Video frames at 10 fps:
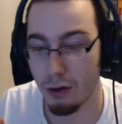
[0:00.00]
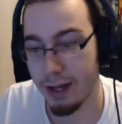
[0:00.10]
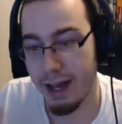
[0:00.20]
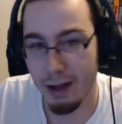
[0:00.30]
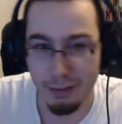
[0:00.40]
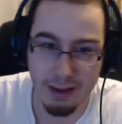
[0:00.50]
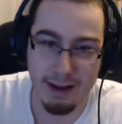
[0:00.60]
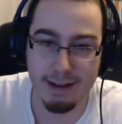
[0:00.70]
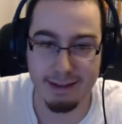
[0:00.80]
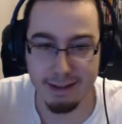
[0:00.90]
okay, we
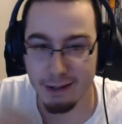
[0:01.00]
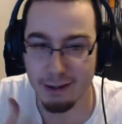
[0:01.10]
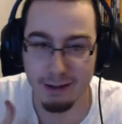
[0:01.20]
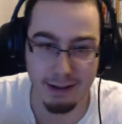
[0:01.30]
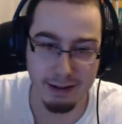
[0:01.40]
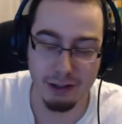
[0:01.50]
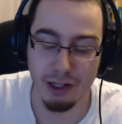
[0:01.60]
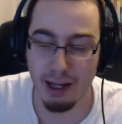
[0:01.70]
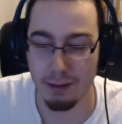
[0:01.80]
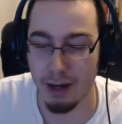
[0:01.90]
lost her and
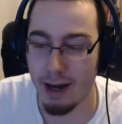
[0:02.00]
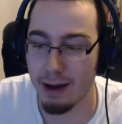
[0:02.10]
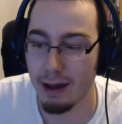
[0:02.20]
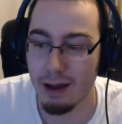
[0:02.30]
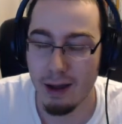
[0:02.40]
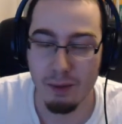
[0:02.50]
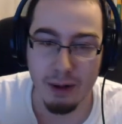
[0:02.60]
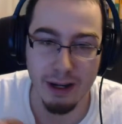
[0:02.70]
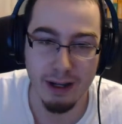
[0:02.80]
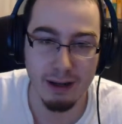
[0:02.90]
she came back,
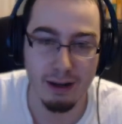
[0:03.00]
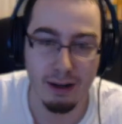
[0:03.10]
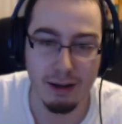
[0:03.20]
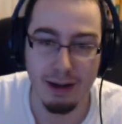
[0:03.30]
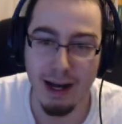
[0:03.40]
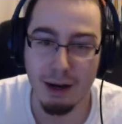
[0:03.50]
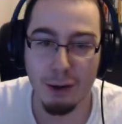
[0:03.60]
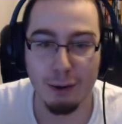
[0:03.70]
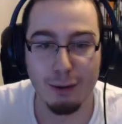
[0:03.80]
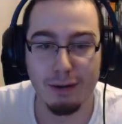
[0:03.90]
but
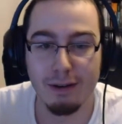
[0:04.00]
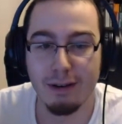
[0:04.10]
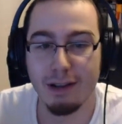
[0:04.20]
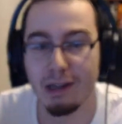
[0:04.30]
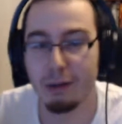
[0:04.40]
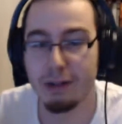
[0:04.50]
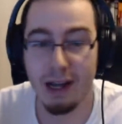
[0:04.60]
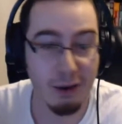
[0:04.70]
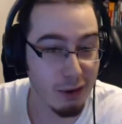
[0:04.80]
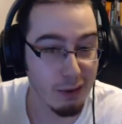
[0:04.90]
now,
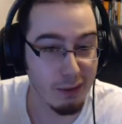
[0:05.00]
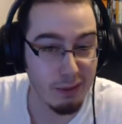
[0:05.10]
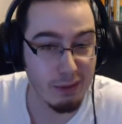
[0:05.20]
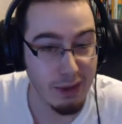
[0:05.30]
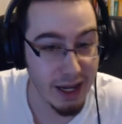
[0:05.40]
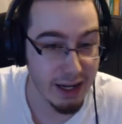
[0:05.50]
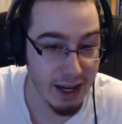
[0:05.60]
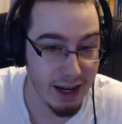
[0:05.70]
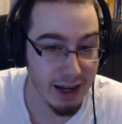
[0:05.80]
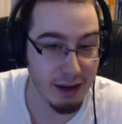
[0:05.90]
Daryl may
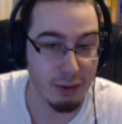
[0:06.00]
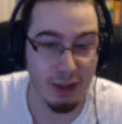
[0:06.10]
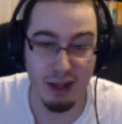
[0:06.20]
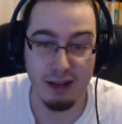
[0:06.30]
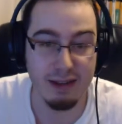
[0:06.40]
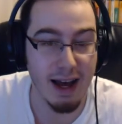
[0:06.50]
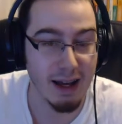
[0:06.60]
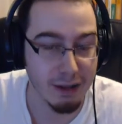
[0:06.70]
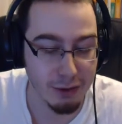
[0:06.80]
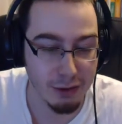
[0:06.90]
die, we lost
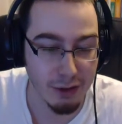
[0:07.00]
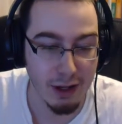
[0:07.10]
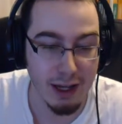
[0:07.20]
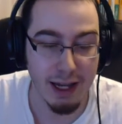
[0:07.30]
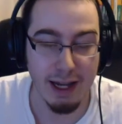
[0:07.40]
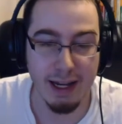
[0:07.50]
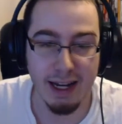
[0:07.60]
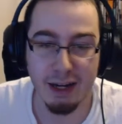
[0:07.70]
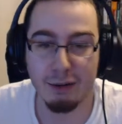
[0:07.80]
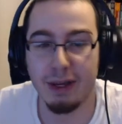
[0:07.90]
Axel, and
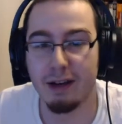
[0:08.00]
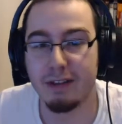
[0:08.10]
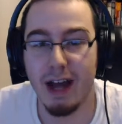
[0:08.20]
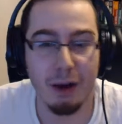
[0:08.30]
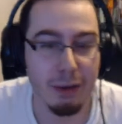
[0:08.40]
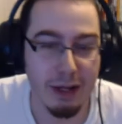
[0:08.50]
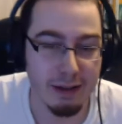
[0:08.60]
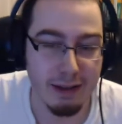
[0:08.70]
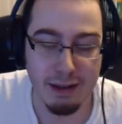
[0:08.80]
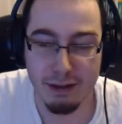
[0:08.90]
now we have
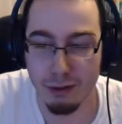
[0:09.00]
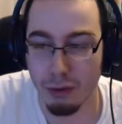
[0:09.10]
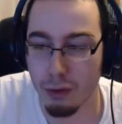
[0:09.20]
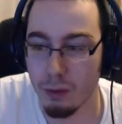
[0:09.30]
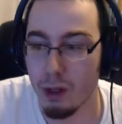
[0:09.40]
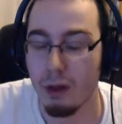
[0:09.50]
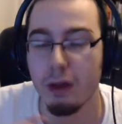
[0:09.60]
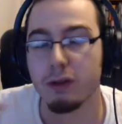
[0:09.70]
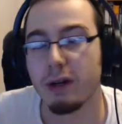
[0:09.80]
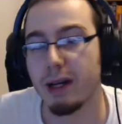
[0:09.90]
Tyrese in this new group.
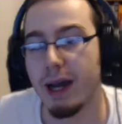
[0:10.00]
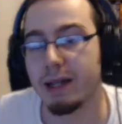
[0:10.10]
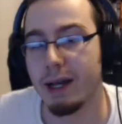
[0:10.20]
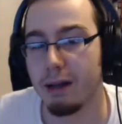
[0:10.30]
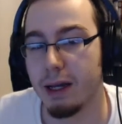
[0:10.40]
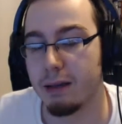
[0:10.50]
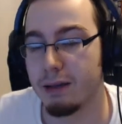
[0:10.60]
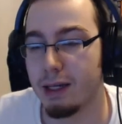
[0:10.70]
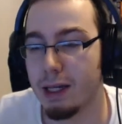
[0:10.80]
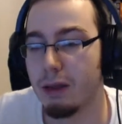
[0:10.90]
So I'd kind of like
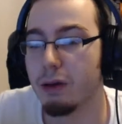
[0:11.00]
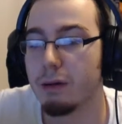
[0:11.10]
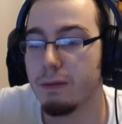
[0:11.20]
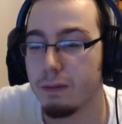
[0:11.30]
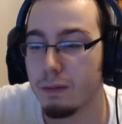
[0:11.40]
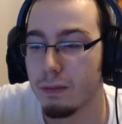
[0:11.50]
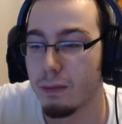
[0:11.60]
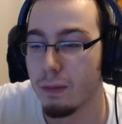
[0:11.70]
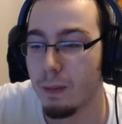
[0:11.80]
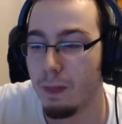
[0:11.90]
to see either
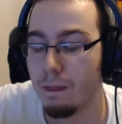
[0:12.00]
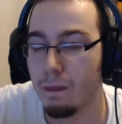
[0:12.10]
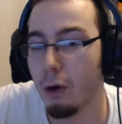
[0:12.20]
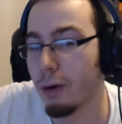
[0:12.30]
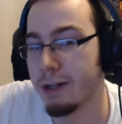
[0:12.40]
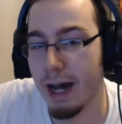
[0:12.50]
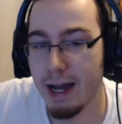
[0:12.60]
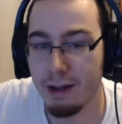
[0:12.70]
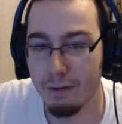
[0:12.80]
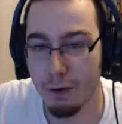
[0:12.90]
no one
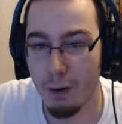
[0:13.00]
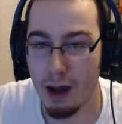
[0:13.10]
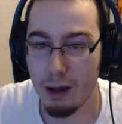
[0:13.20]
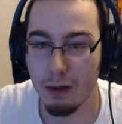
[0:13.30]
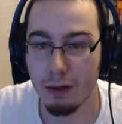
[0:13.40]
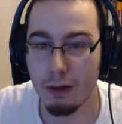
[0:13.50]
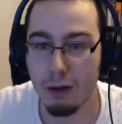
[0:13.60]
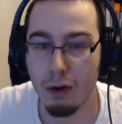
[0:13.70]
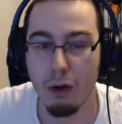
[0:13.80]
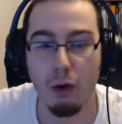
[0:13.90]
dying for a while,
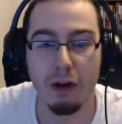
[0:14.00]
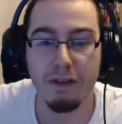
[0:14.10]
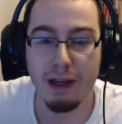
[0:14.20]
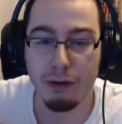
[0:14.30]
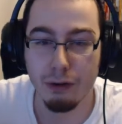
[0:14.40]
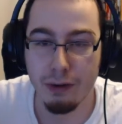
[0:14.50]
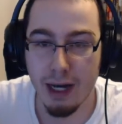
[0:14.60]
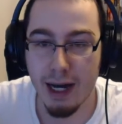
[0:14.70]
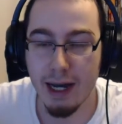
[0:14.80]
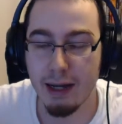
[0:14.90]
or if they do
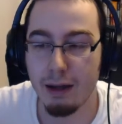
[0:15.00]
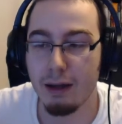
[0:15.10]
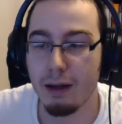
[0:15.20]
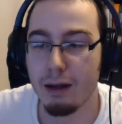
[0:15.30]
die,